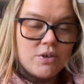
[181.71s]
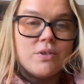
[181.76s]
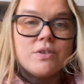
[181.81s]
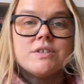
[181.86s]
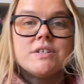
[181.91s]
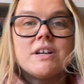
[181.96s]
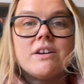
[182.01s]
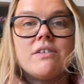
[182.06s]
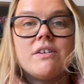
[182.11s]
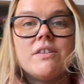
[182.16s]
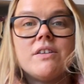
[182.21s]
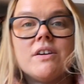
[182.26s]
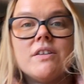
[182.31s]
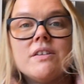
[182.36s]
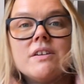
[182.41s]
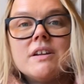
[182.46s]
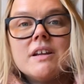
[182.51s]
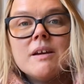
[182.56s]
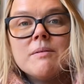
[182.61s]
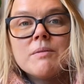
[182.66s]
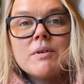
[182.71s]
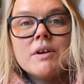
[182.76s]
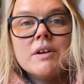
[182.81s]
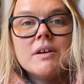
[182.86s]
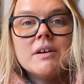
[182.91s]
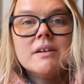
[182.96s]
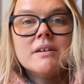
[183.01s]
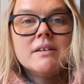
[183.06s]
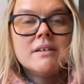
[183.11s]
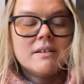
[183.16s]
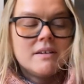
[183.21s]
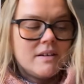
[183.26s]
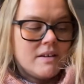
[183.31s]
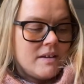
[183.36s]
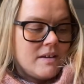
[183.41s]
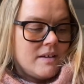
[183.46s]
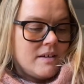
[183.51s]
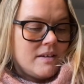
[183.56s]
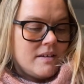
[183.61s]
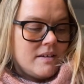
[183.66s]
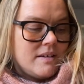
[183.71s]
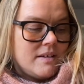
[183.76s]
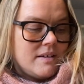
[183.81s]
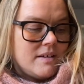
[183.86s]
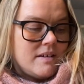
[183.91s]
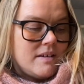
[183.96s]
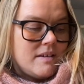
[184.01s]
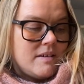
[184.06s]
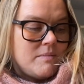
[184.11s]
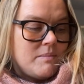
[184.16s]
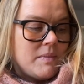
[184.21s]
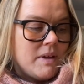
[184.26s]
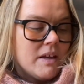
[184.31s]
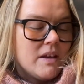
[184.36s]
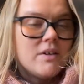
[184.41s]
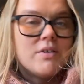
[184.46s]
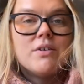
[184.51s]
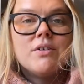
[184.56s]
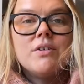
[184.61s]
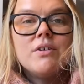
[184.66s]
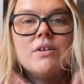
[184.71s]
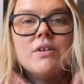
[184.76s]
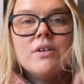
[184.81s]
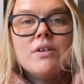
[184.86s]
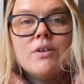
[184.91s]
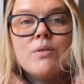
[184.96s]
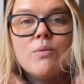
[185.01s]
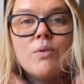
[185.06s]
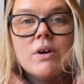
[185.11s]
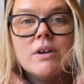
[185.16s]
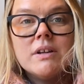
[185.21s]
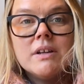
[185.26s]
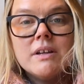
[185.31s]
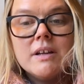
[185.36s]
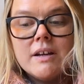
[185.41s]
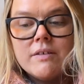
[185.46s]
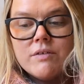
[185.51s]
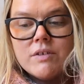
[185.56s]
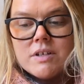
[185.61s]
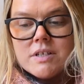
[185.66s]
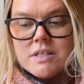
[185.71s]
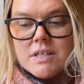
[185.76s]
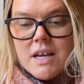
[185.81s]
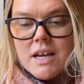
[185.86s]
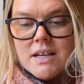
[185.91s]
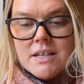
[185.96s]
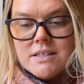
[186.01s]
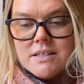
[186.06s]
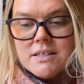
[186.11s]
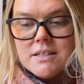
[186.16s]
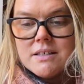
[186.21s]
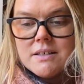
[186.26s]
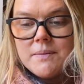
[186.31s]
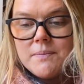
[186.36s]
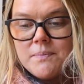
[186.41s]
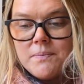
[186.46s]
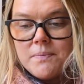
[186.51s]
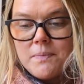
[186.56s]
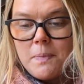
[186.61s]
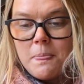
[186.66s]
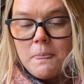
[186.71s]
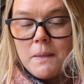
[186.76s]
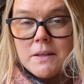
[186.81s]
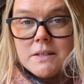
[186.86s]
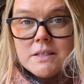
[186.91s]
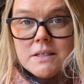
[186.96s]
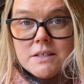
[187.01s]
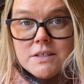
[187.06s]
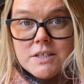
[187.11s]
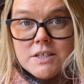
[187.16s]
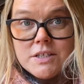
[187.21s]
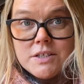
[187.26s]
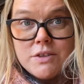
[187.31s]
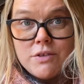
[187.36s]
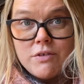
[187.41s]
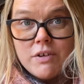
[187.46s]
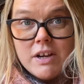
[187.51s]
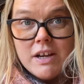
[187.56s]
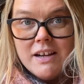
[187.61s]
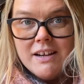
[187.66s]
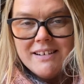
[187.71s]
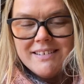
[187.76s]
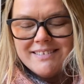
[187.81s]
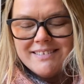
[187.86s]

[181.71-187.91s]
Sarah the other day I'm gonna make her one in every size until she's 3.